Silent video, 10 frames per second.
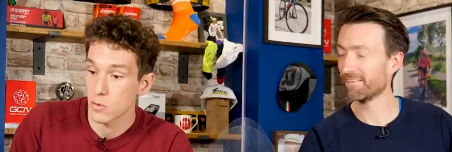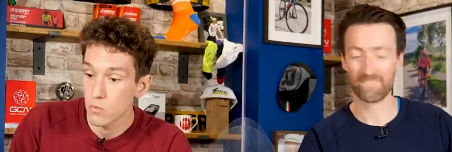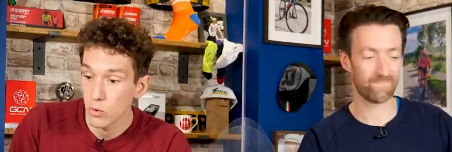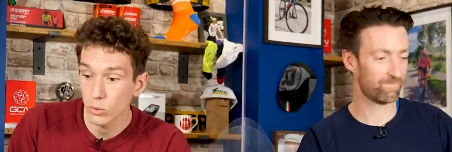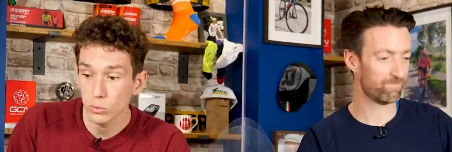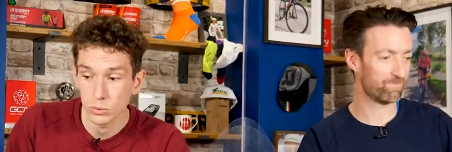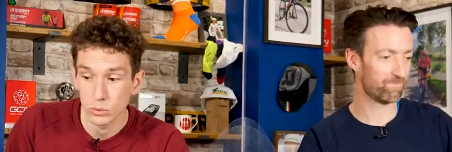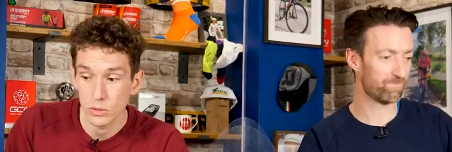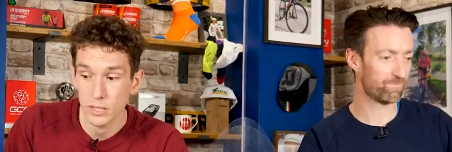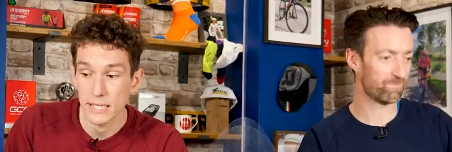Speaker 1: the
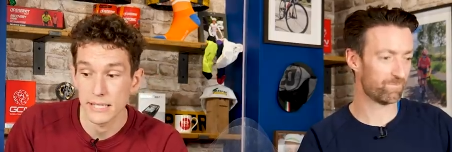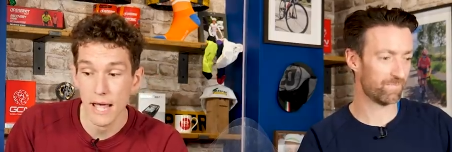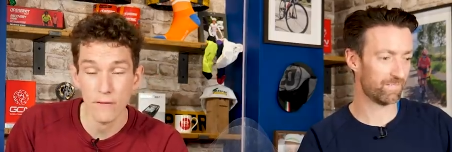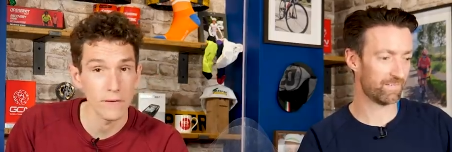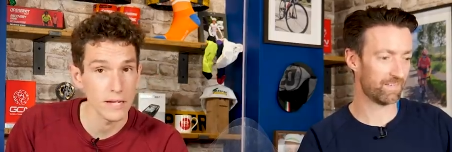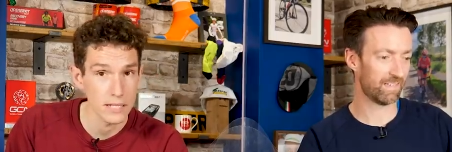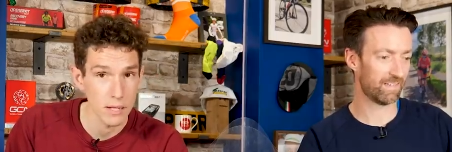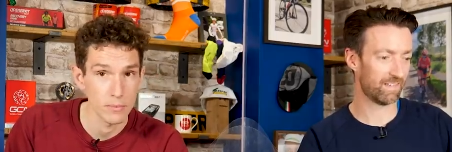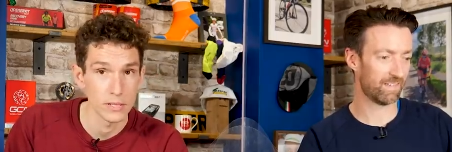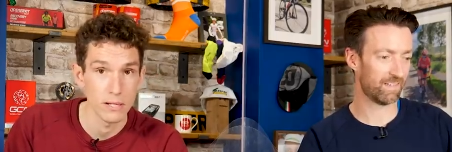rules is definitely
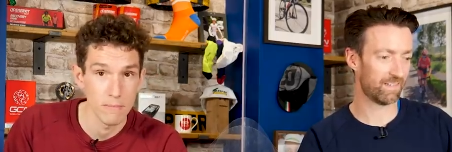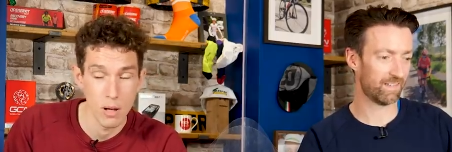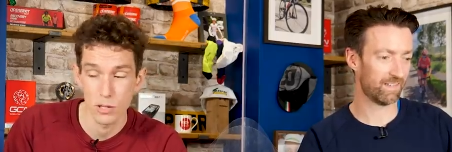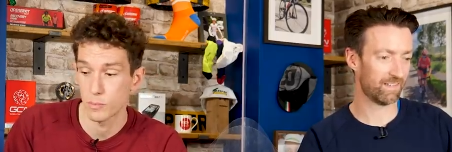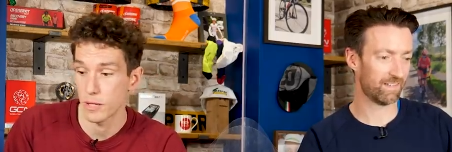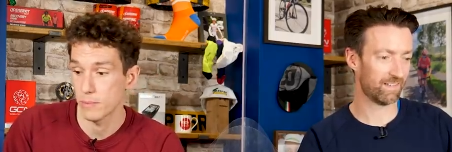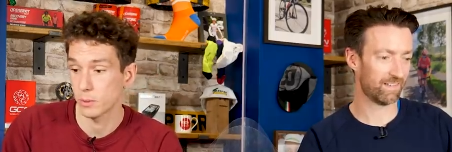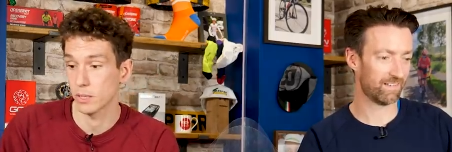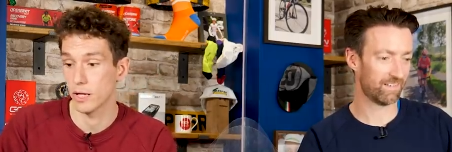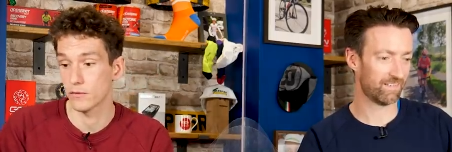something that most
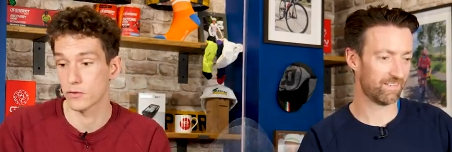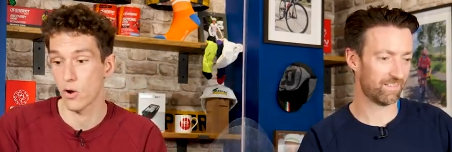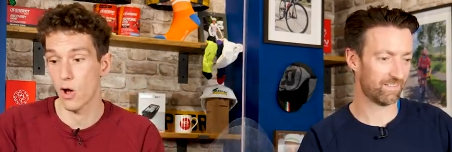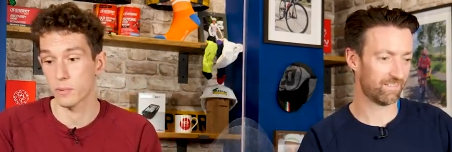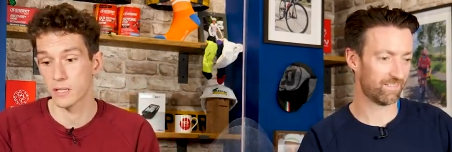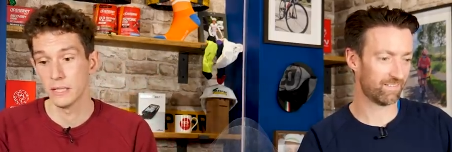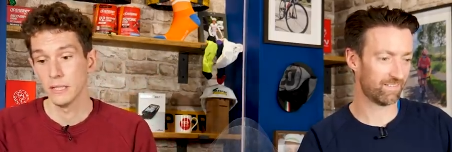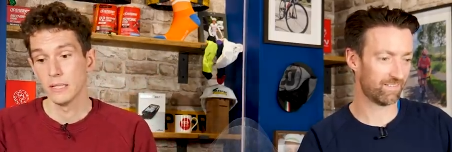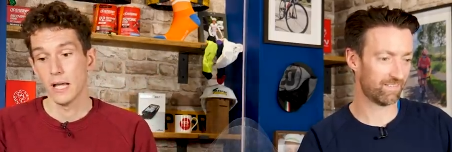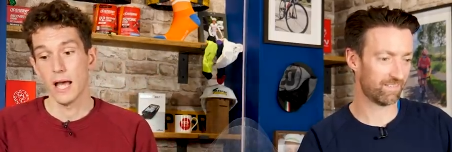people have dropped
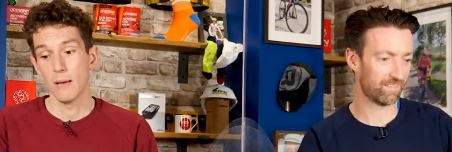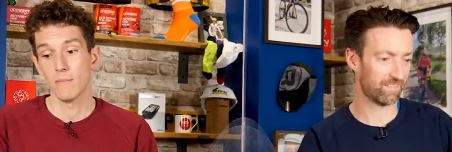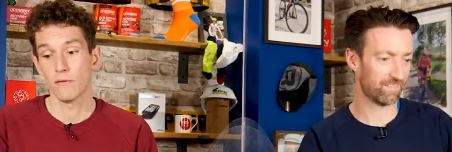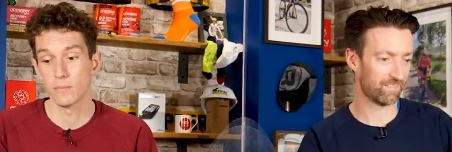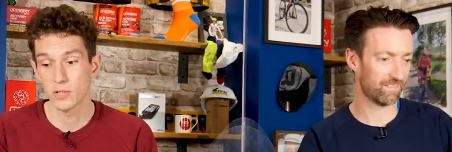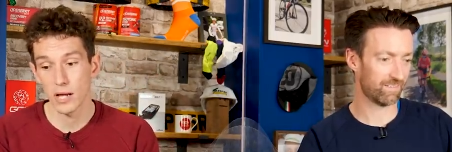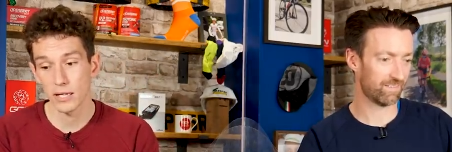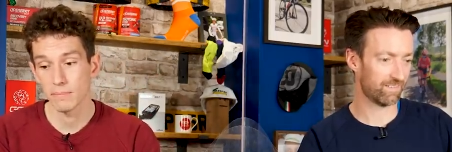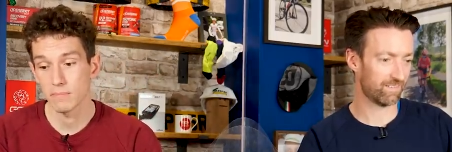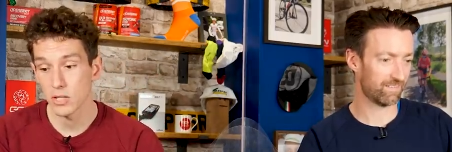from
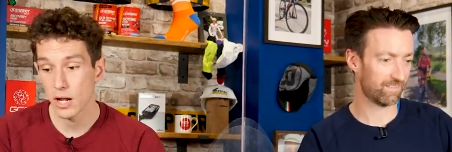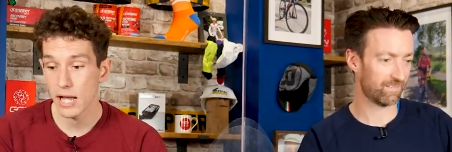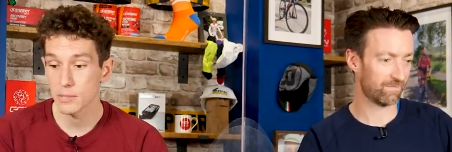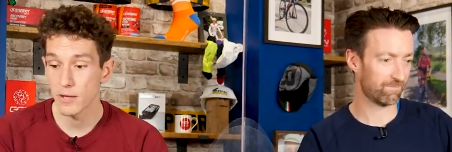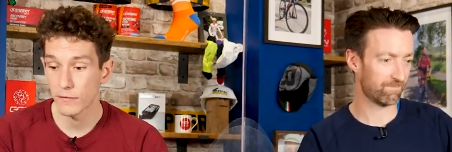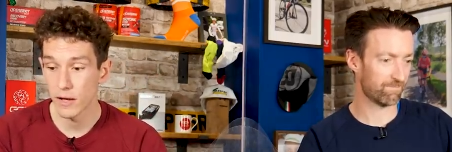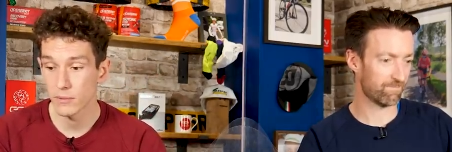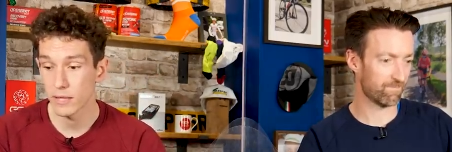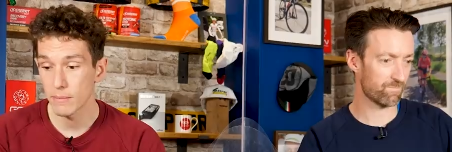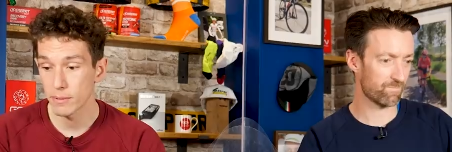cycling. Started out as a bit of fun,
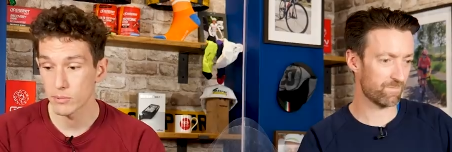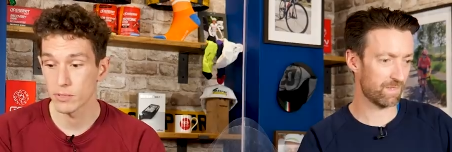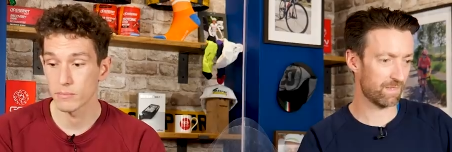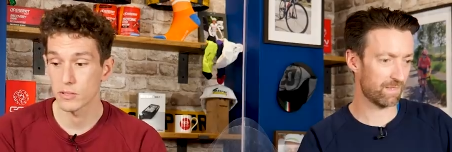but then people took them